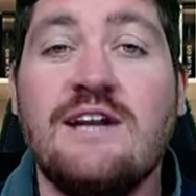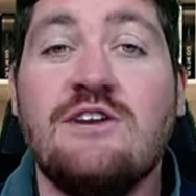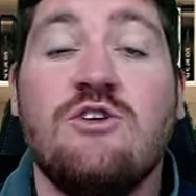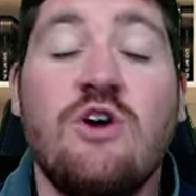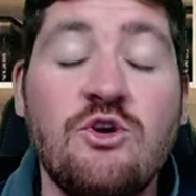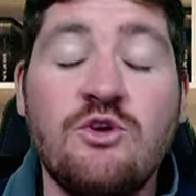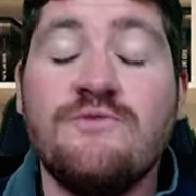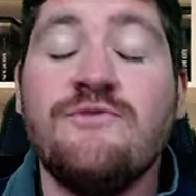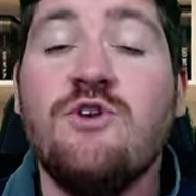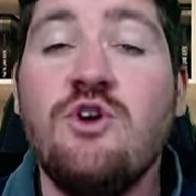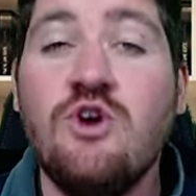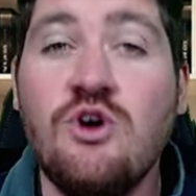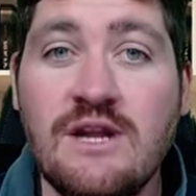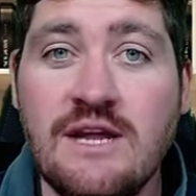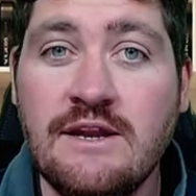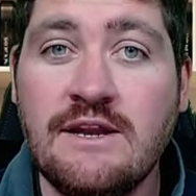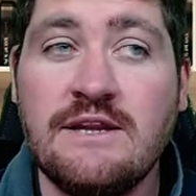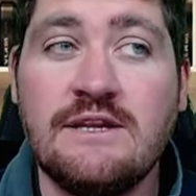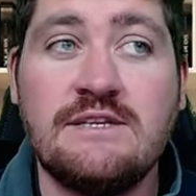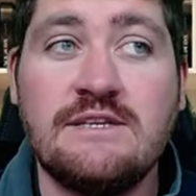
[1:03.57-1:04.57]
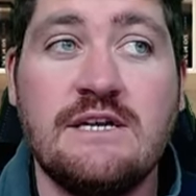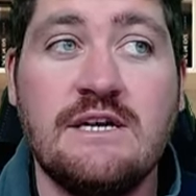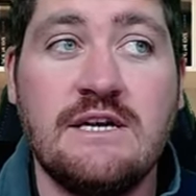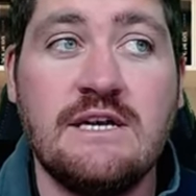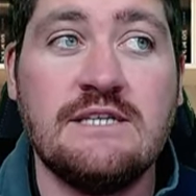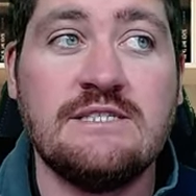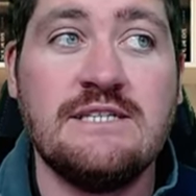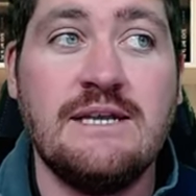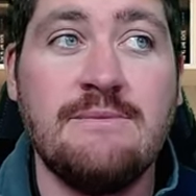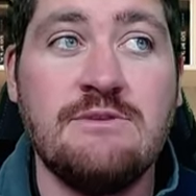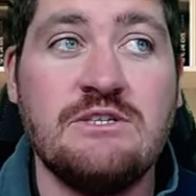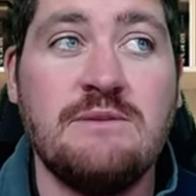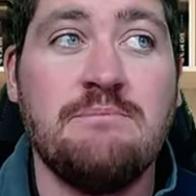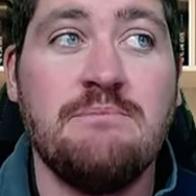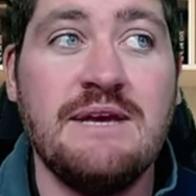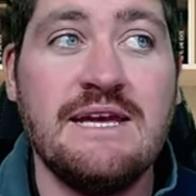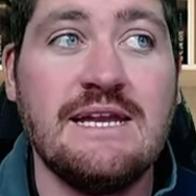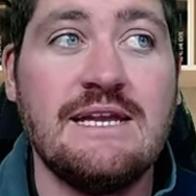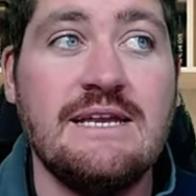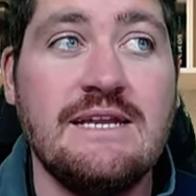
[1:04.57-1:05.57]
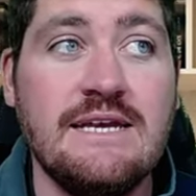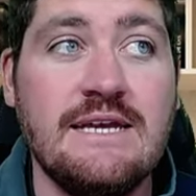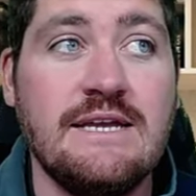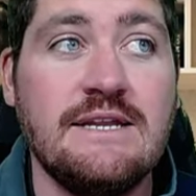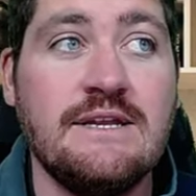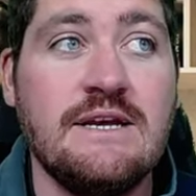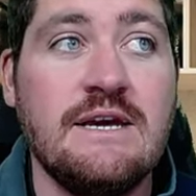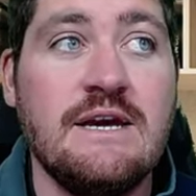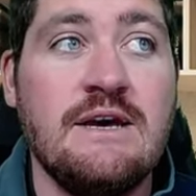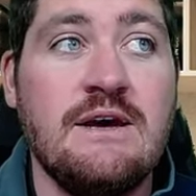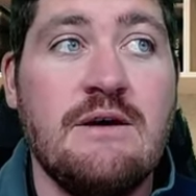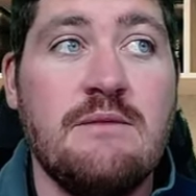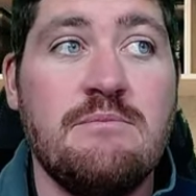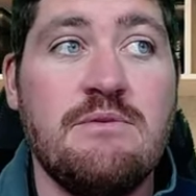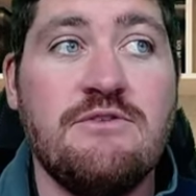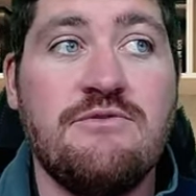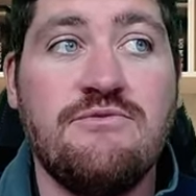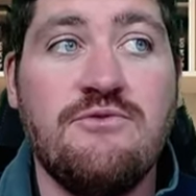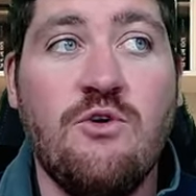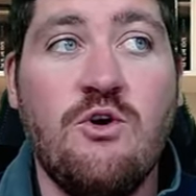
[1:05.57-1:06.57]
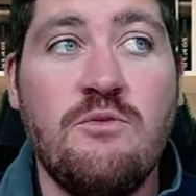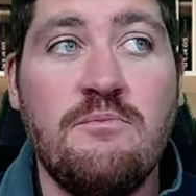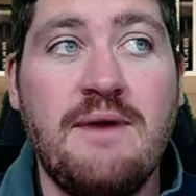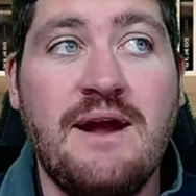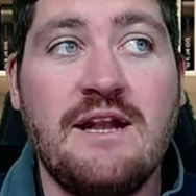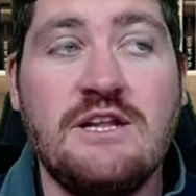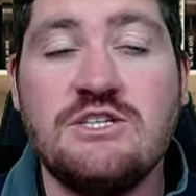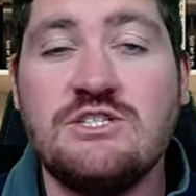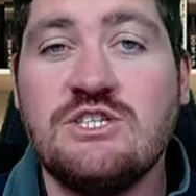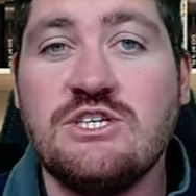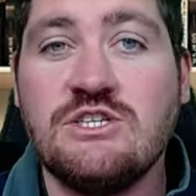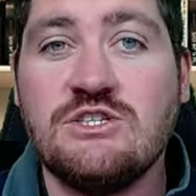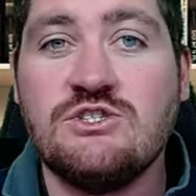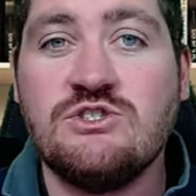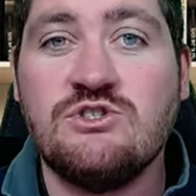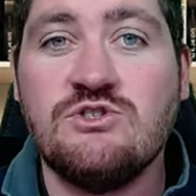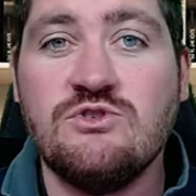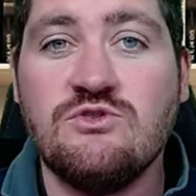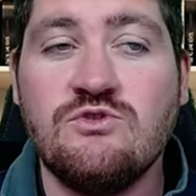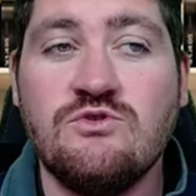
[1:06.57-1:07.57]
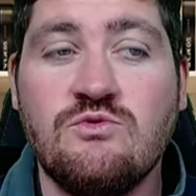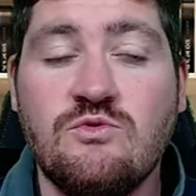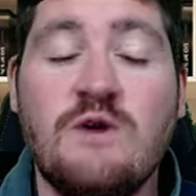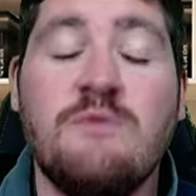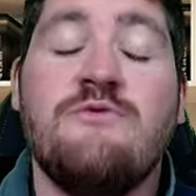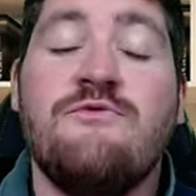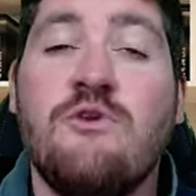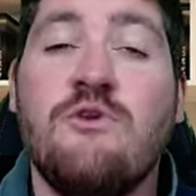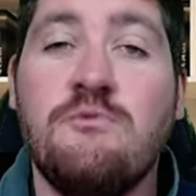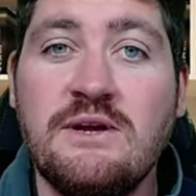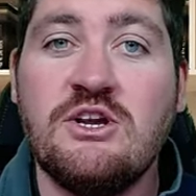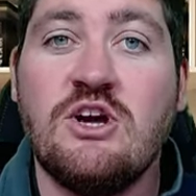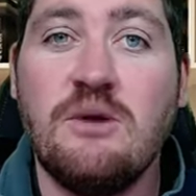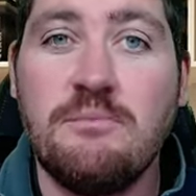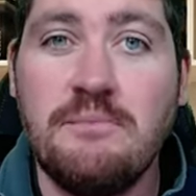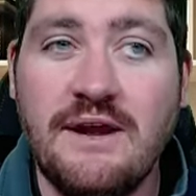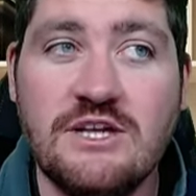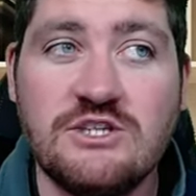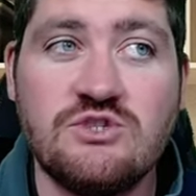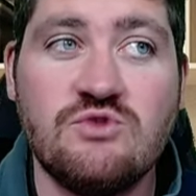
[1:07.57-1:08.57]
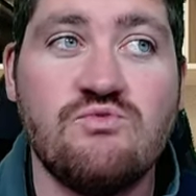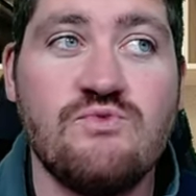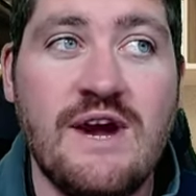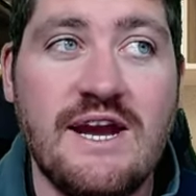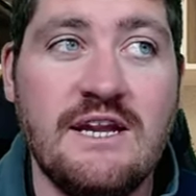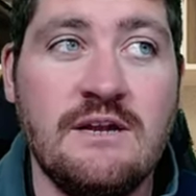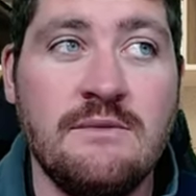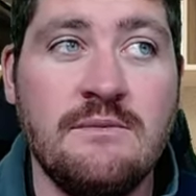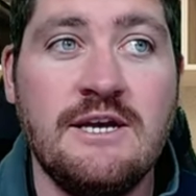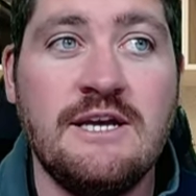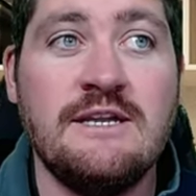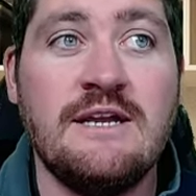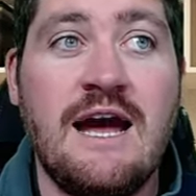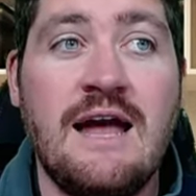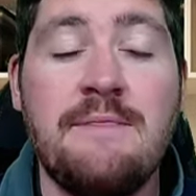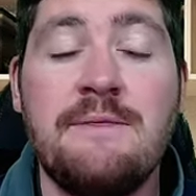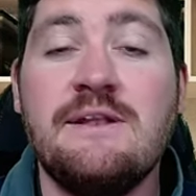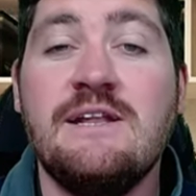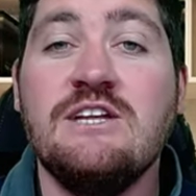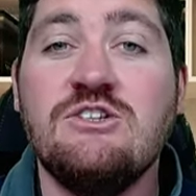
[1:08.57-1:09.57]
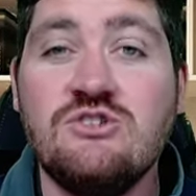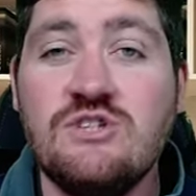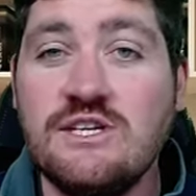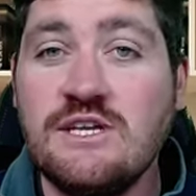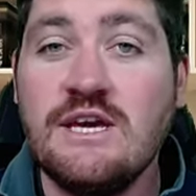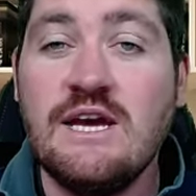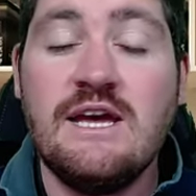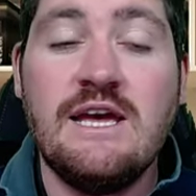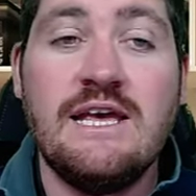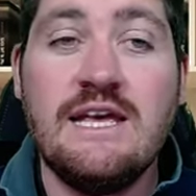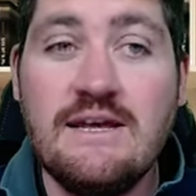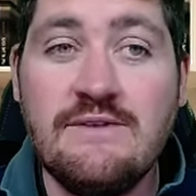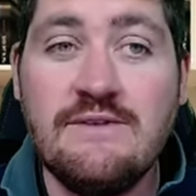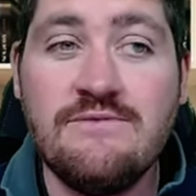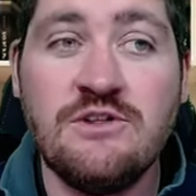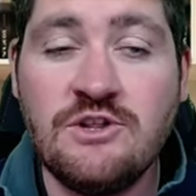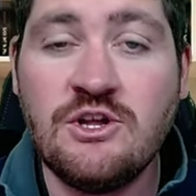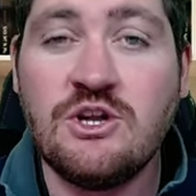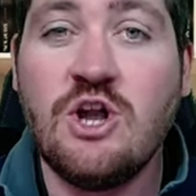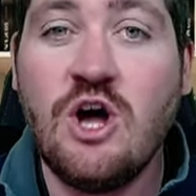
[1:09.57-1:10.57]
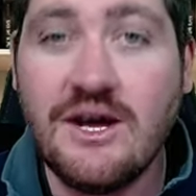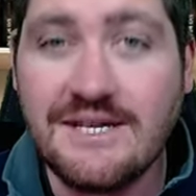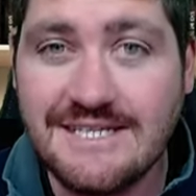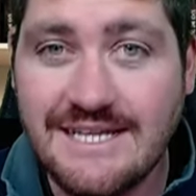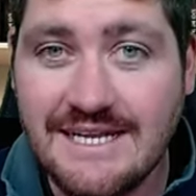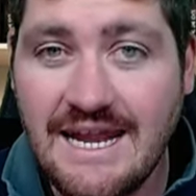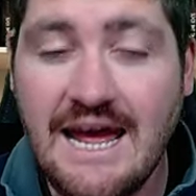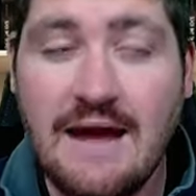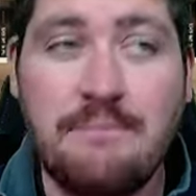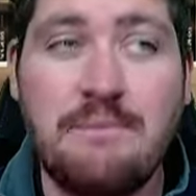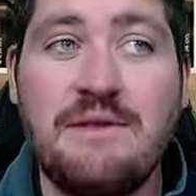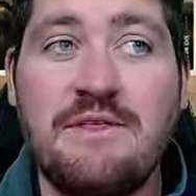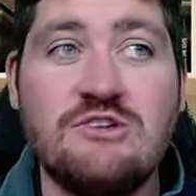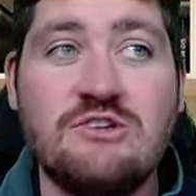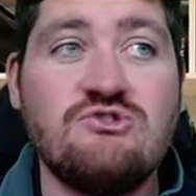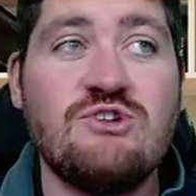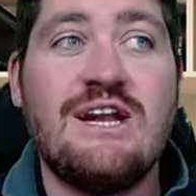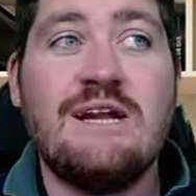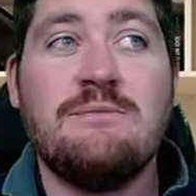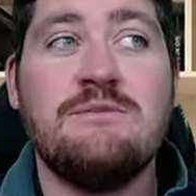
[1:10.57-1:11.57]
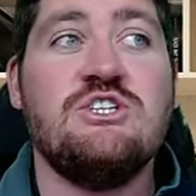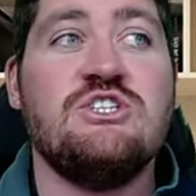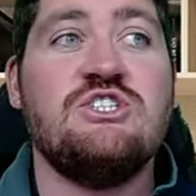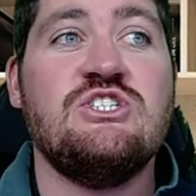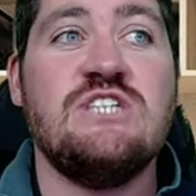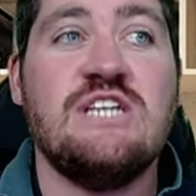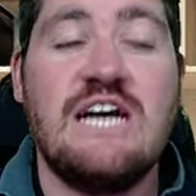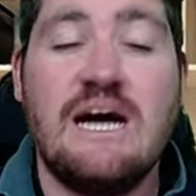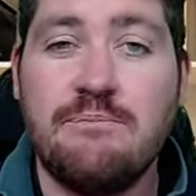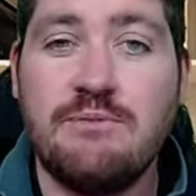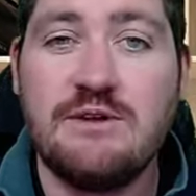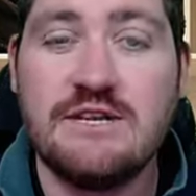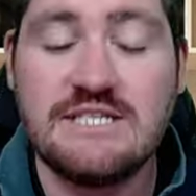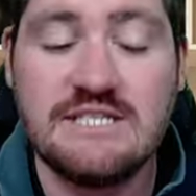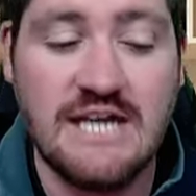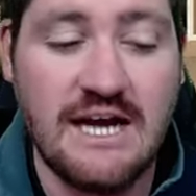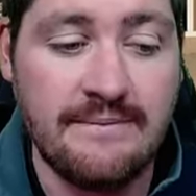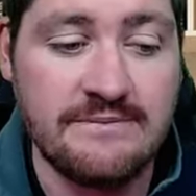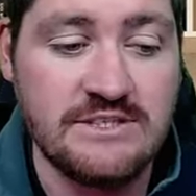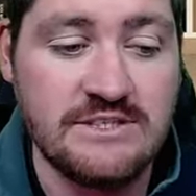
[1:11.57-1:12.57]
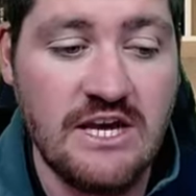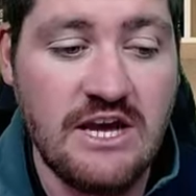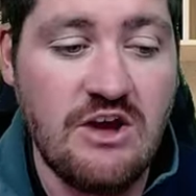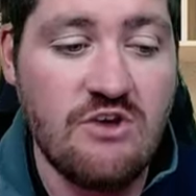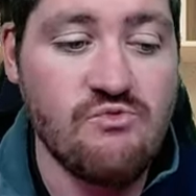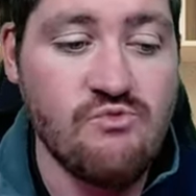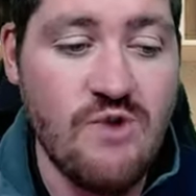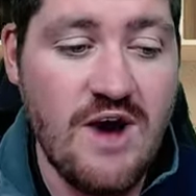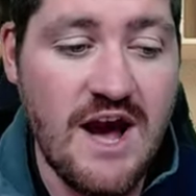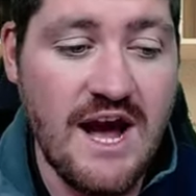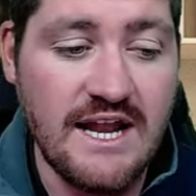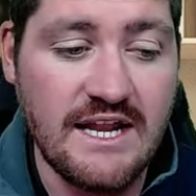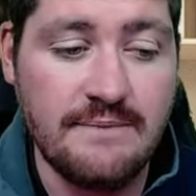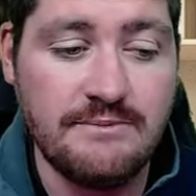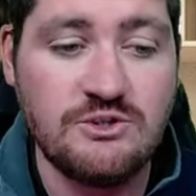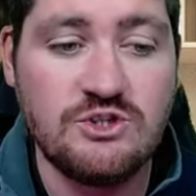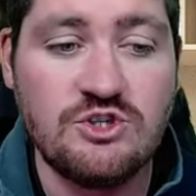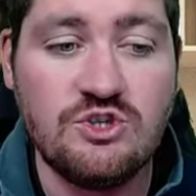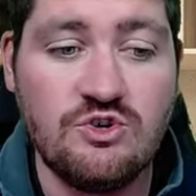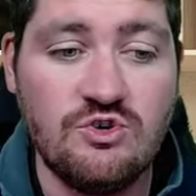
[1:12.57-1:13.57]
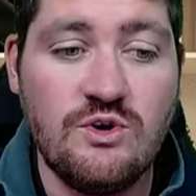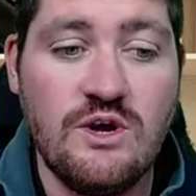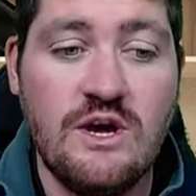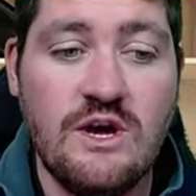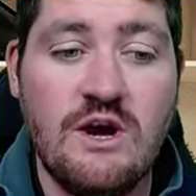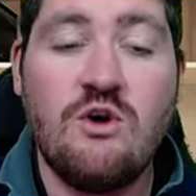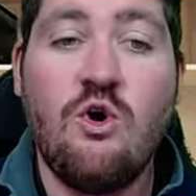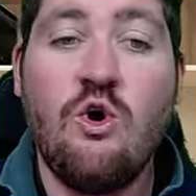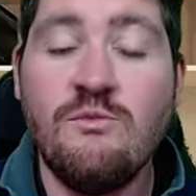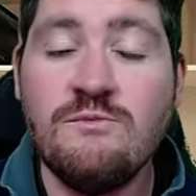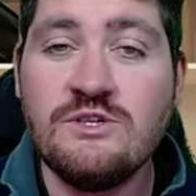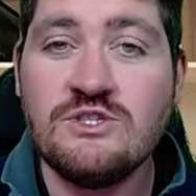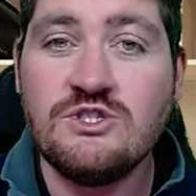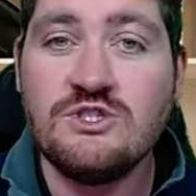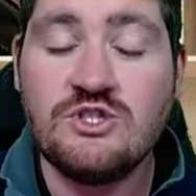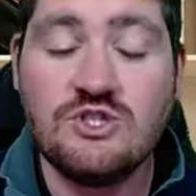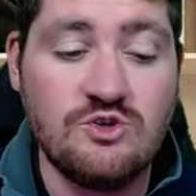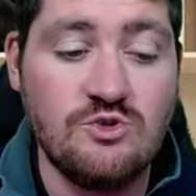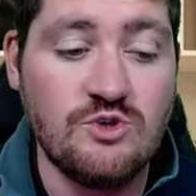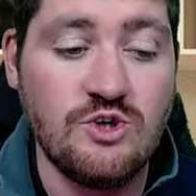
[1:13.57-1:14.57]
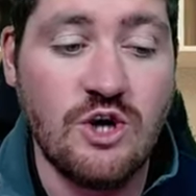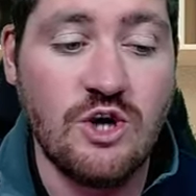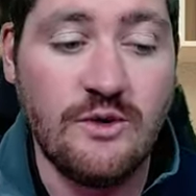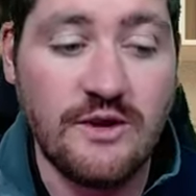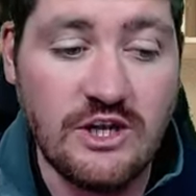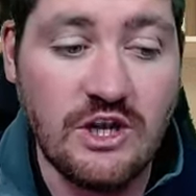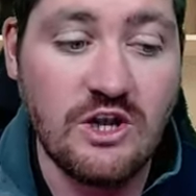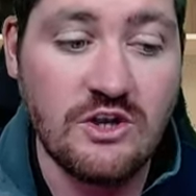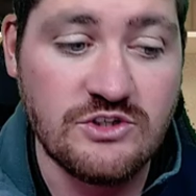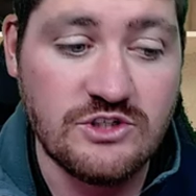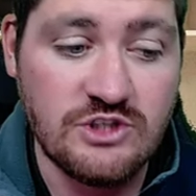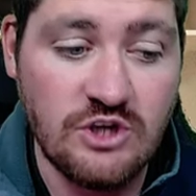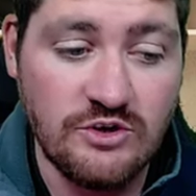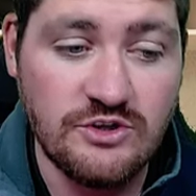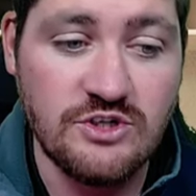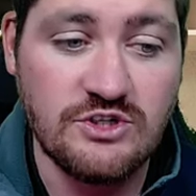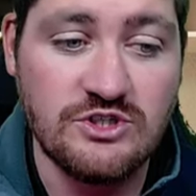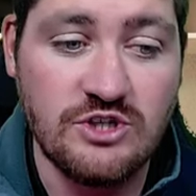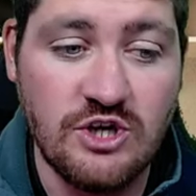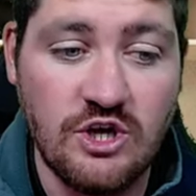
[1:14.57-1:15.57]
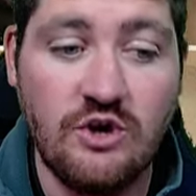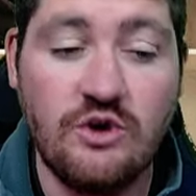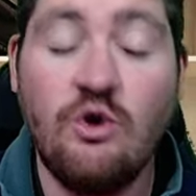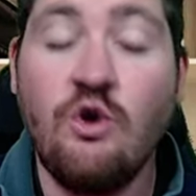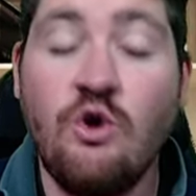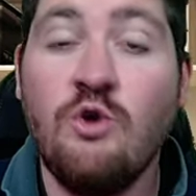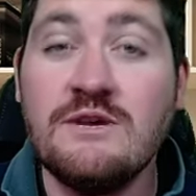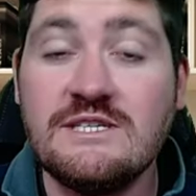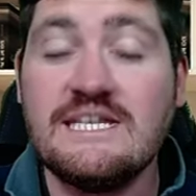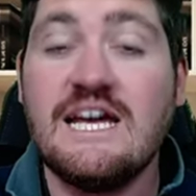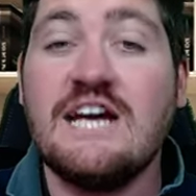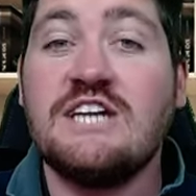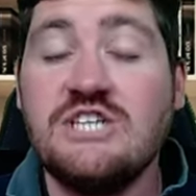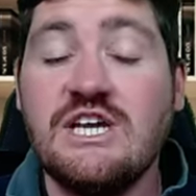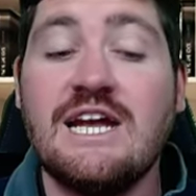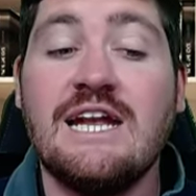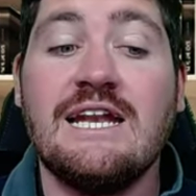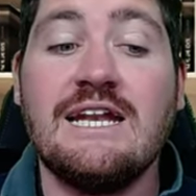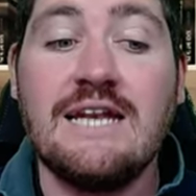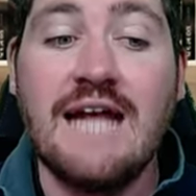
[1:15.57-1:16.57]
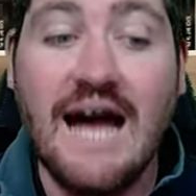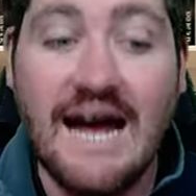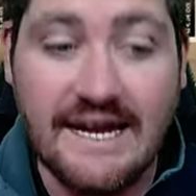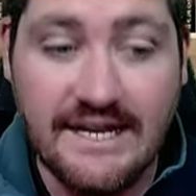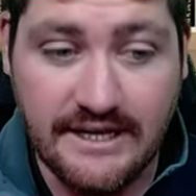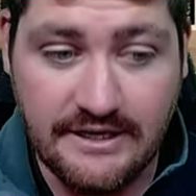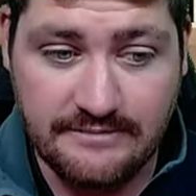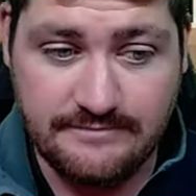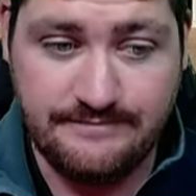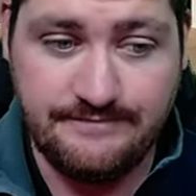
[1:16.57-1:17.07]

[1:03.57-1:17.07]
gone up early and uh, established a big lead before managing to, well, before Pidcock managed to rein him in. And then literally, even in the last lap, I think traded position a couple of times, right up to almost the two going toe to toe, almost actually colliding.